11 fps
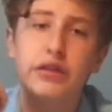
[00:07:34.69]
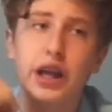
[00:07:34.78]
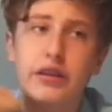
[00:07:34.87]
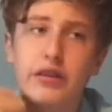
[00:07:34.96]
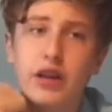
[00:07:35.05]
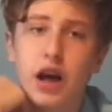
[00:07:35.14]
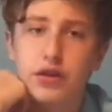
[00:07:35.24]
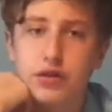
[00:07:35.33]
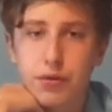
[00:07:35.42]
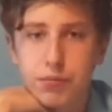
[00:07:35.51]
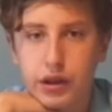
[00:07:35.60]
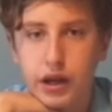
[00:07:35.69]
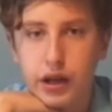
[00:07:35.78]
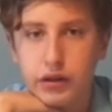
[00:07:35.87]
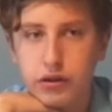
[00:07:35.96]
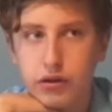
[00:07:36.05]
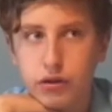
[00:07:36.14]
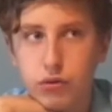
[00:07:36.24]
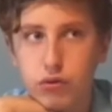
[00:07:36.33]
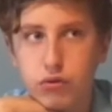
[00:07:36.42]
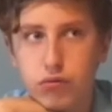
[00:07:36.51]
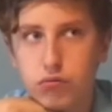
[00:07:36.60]
That's not something I'd
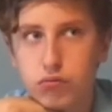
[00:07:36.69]
use.